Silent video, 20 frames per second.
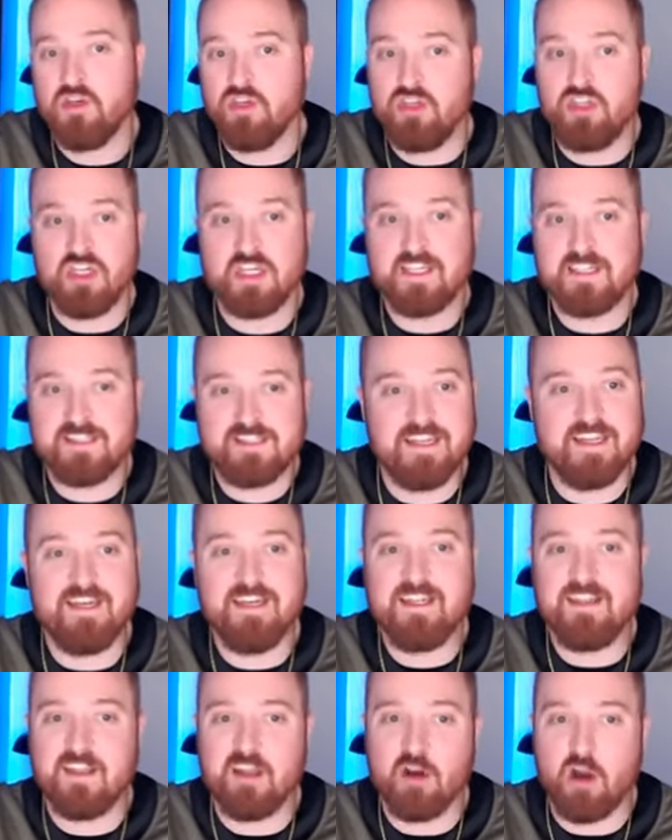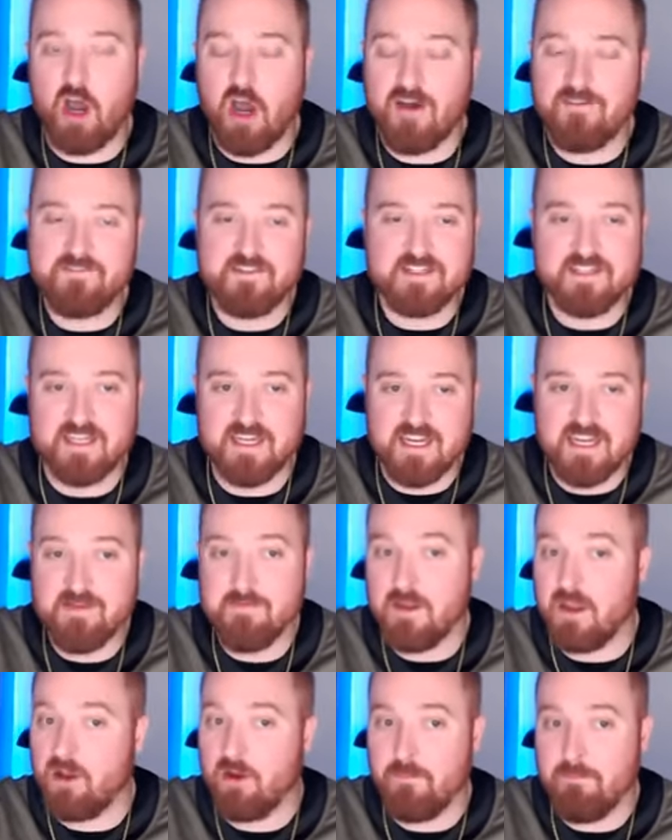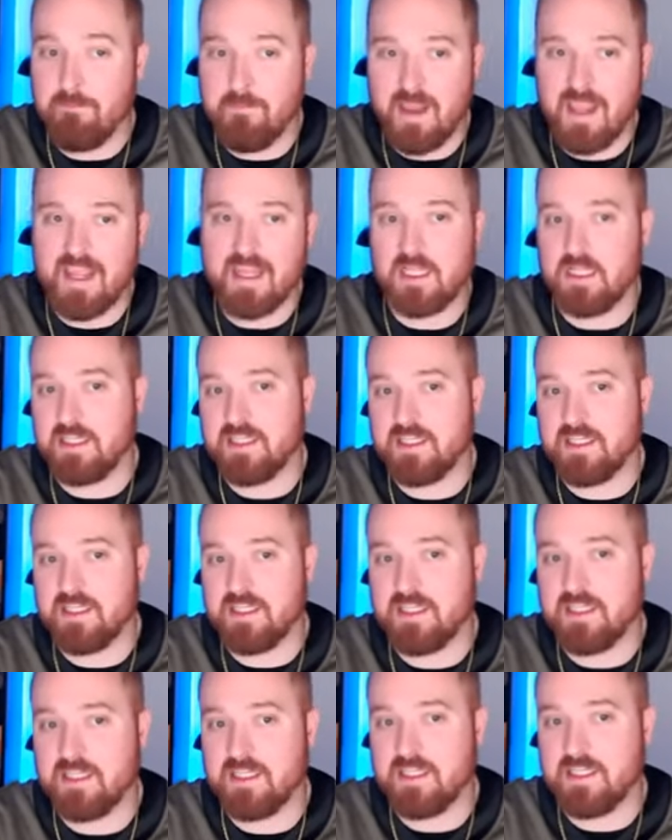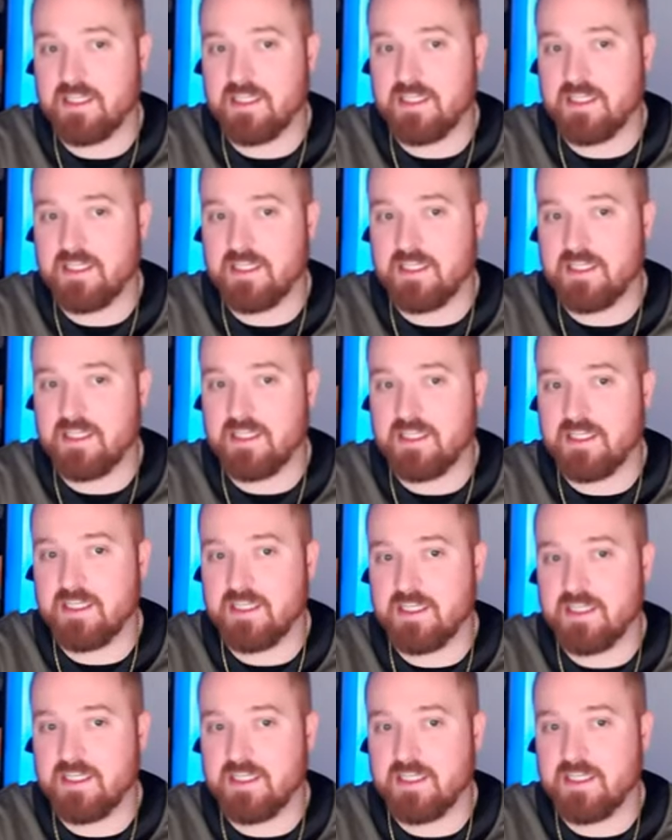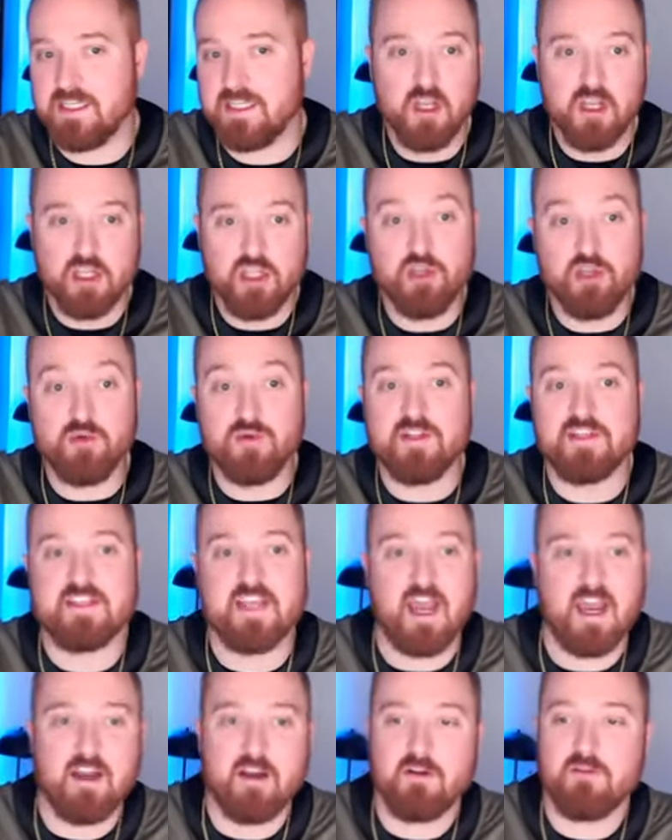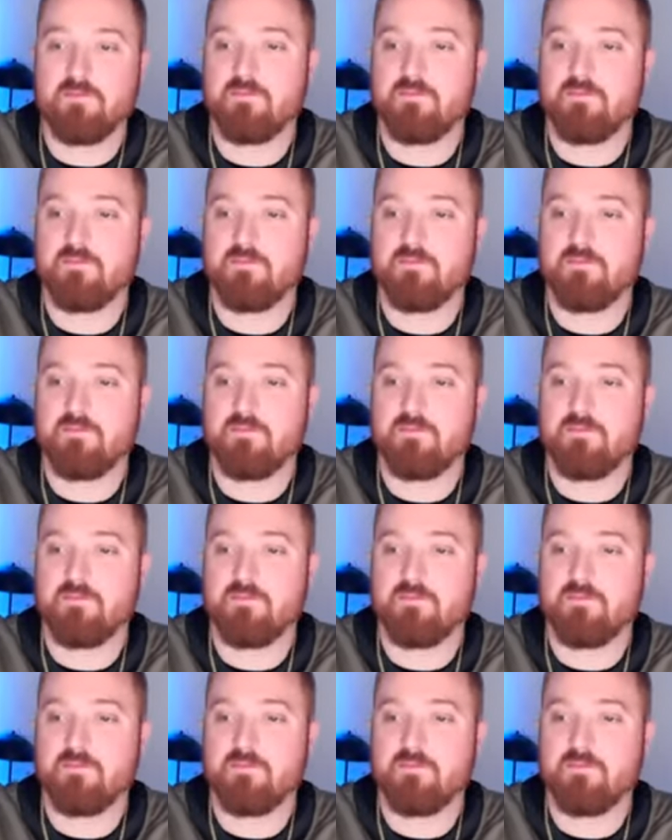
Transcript: just sending their office an email may elicit the response you you desire.